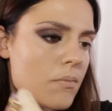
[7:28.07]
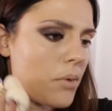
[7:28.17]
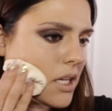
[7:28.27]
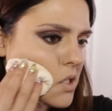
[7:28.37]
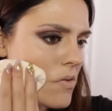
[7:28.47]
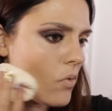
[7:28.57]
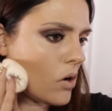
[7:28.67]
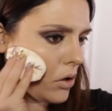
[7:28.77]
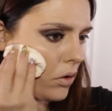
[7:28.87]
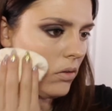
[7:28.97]
press and
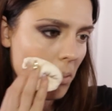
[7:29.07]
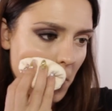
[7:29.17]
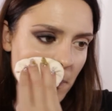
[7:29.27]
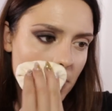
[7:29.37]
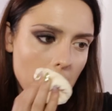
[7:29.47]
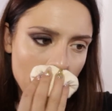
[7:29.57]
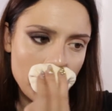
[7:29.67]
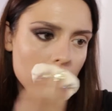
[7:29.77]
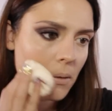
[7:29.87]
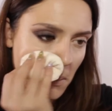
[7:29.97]
roll,
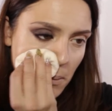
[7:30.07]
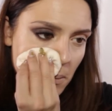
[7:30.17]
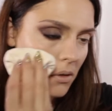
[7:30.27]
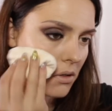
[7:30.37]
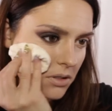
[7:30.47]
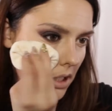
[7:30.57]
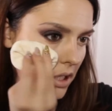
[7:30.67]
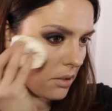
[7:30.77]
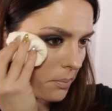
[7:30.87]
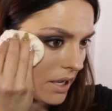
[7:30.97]

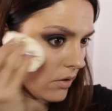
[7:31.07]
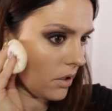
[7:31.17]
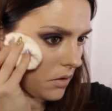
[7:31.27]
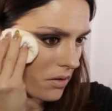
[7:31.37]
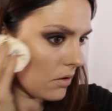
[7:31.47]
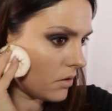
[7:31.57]
setting the powder.